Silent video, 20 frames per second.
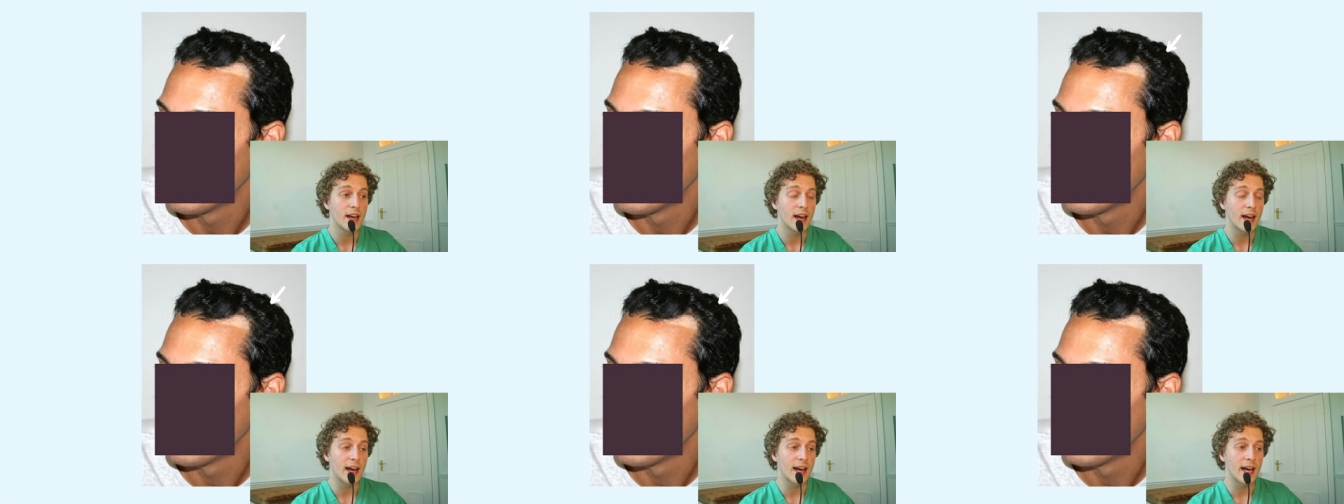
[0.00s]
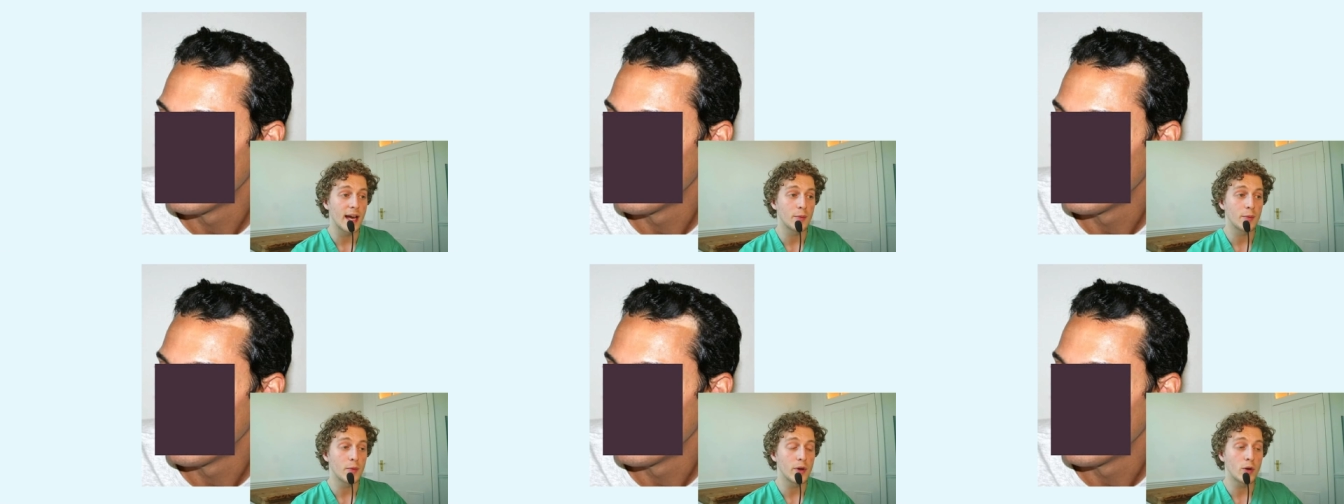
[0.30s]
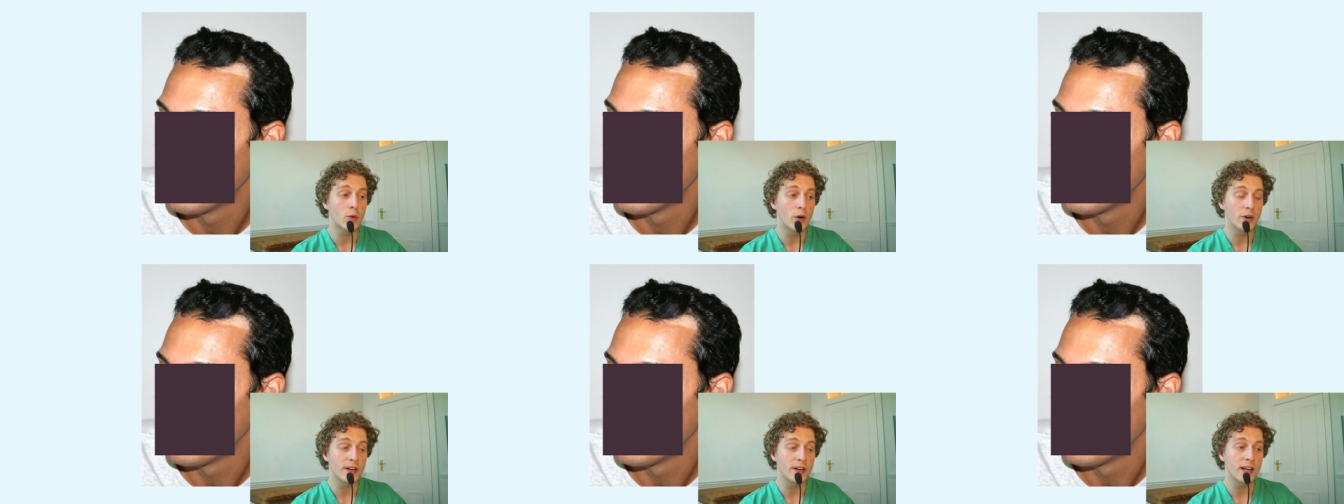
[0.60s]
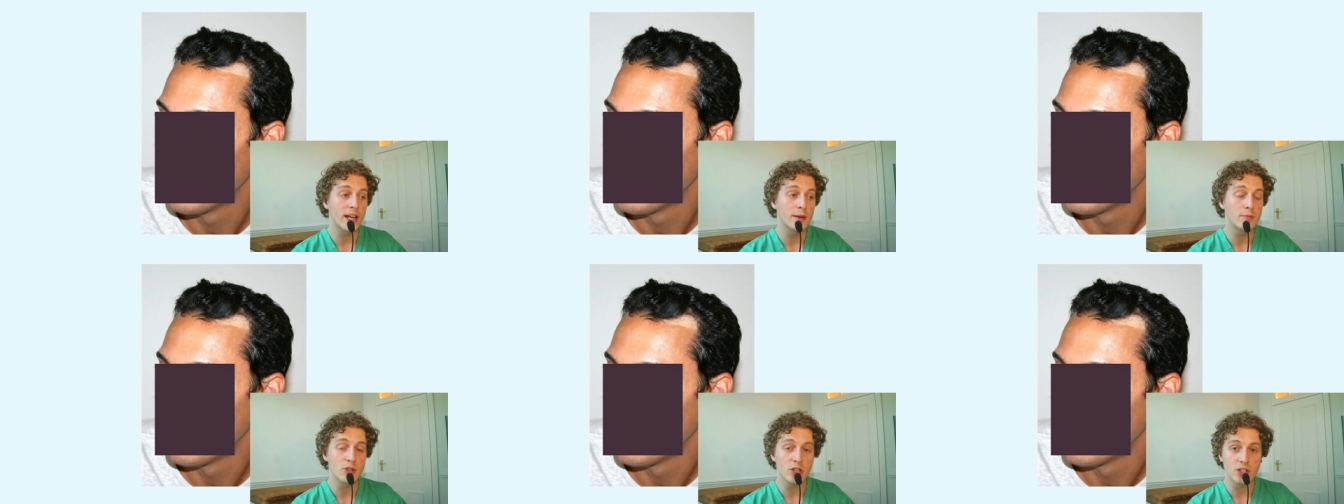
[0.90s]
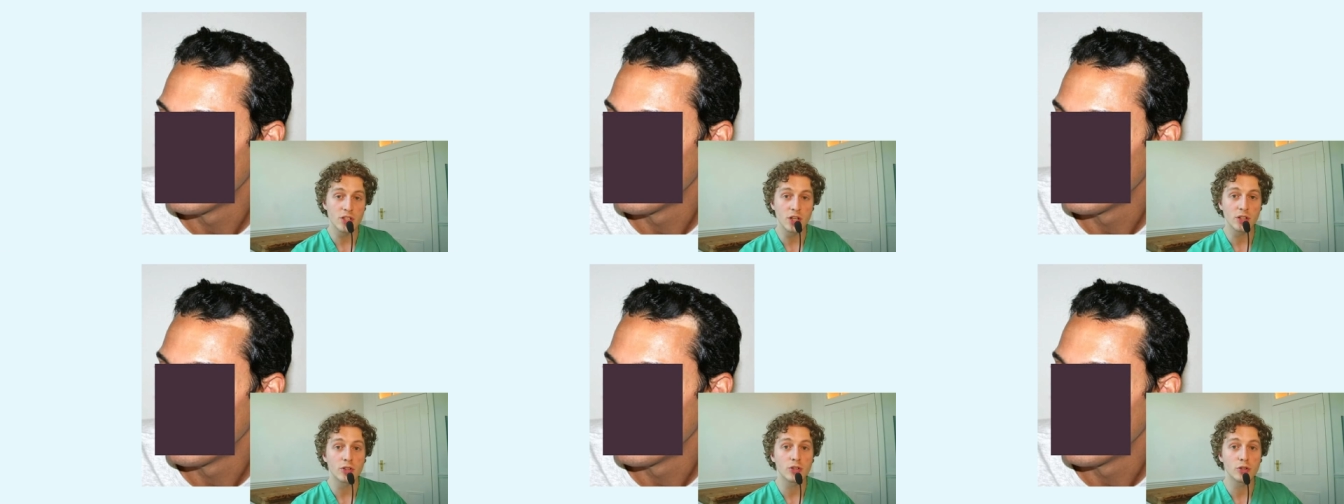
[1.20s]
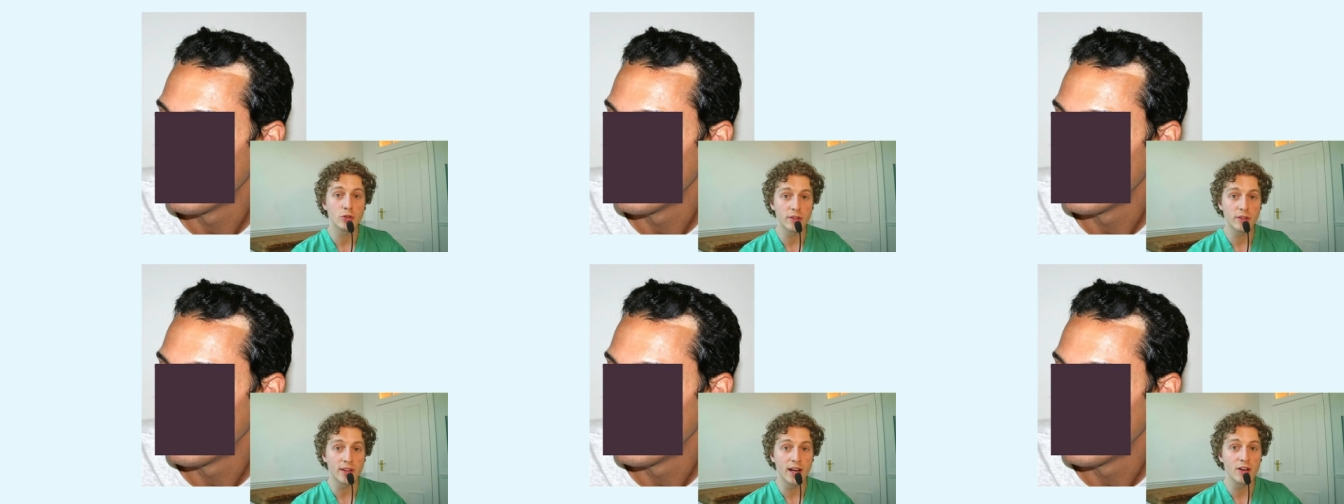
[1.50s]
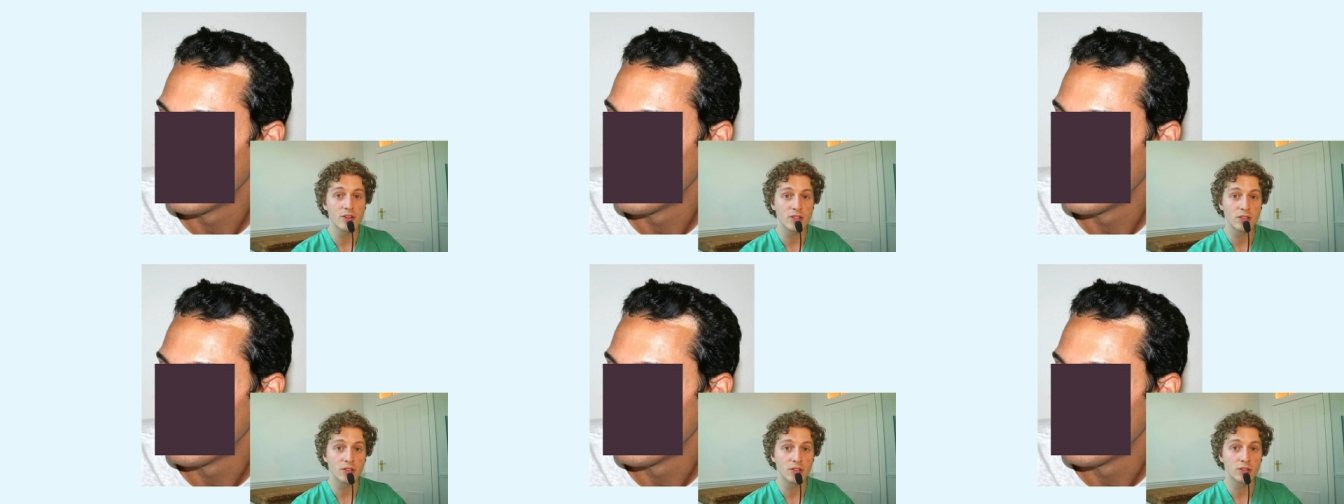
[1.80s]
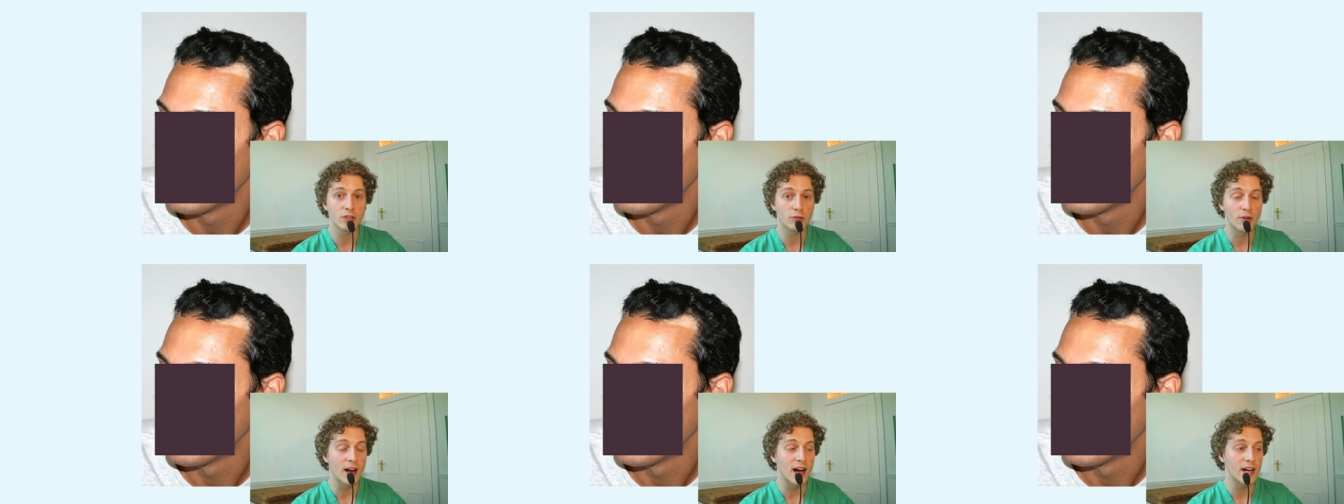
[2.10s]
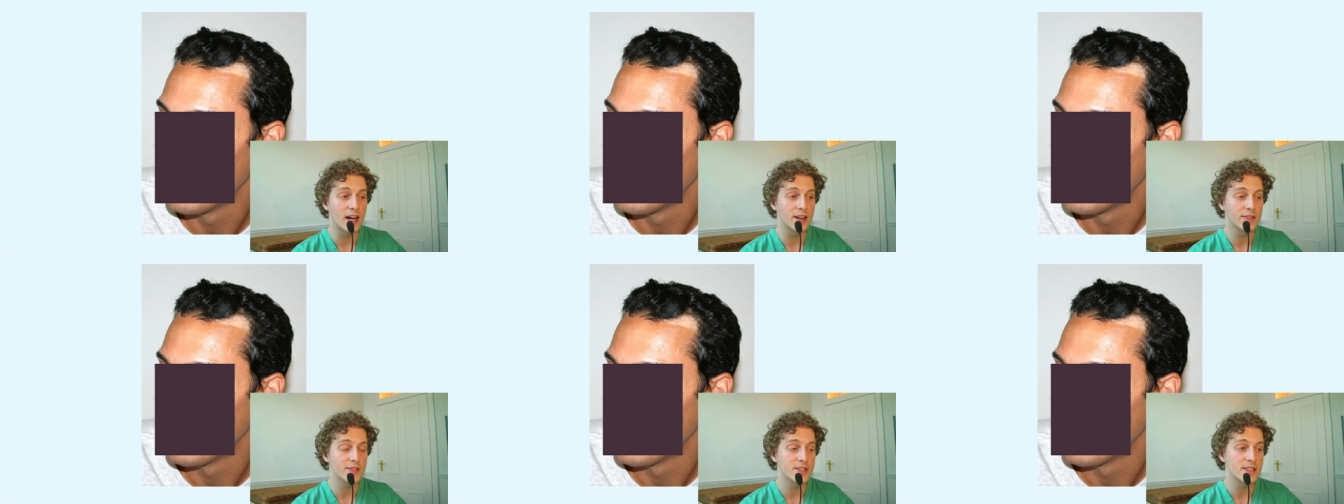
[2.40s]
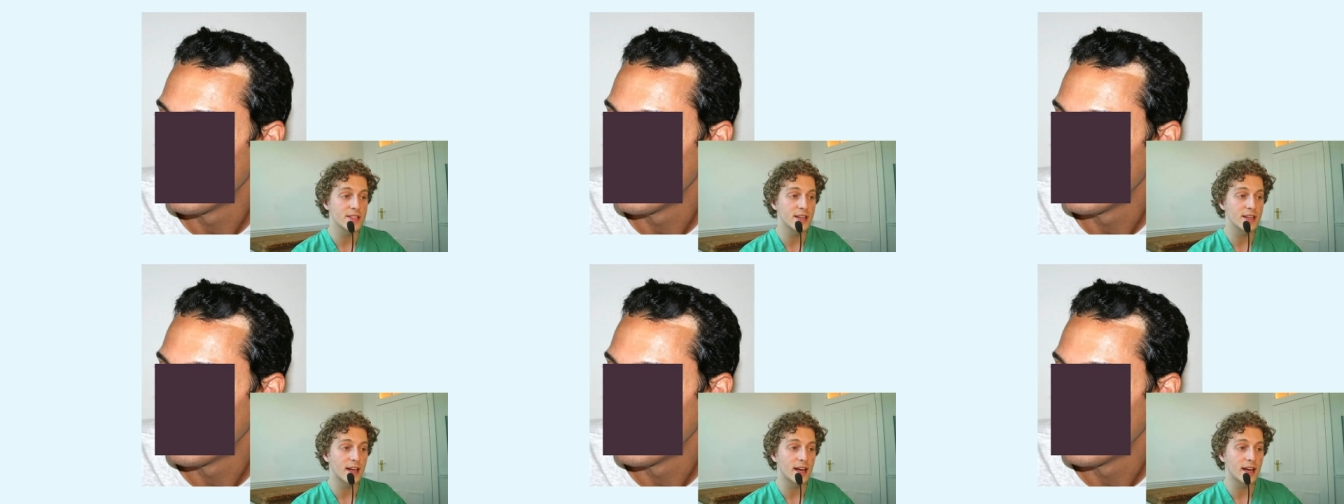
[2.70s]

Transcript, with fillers: Uh, we quoted him just under 2,000 grafts,